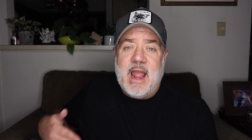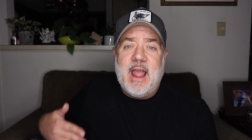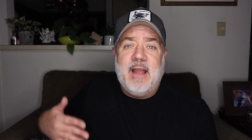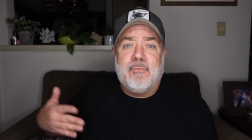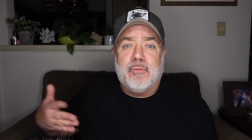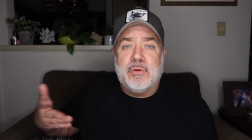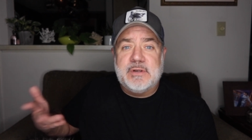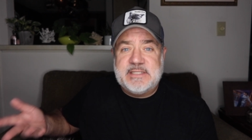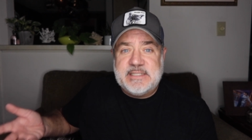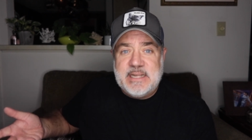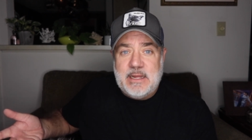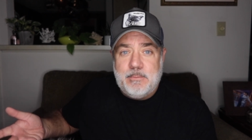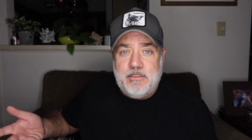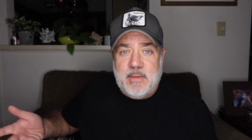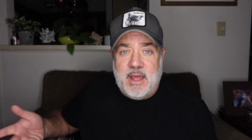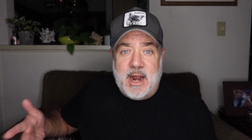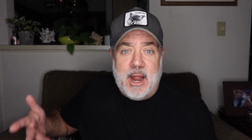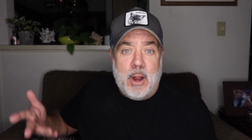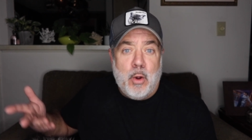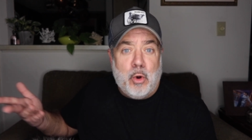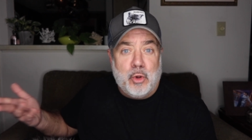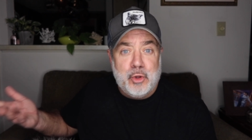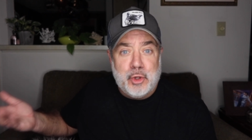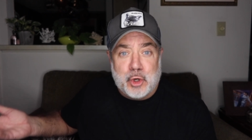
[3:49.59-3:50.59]
I have resentment.
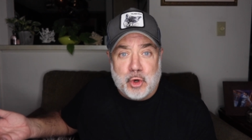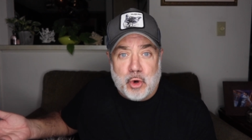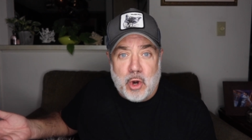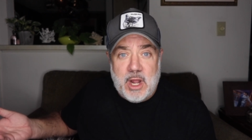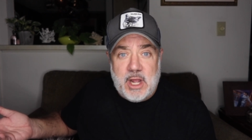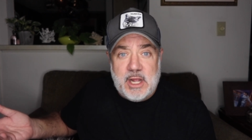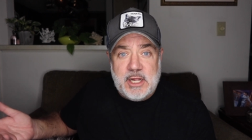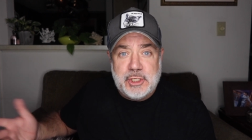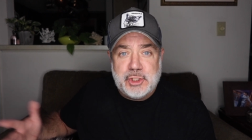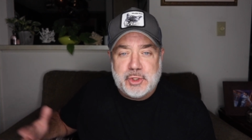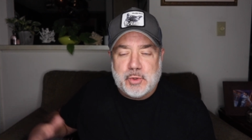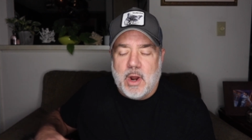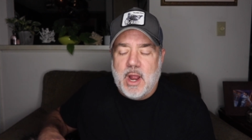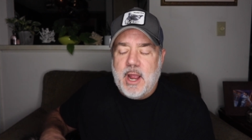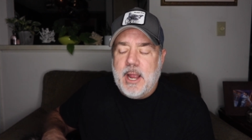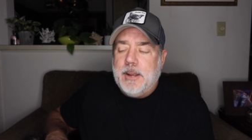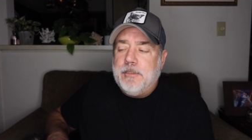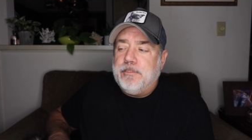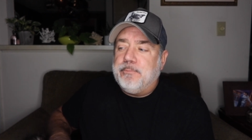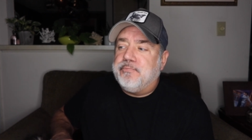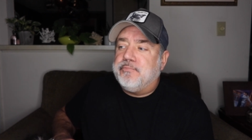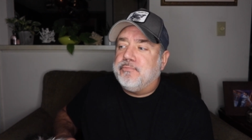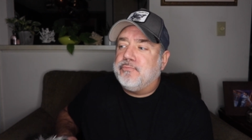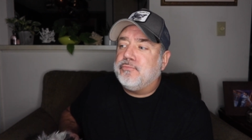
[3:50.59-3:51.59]
I hold a grudge,
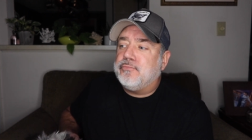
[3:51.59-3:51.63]
right?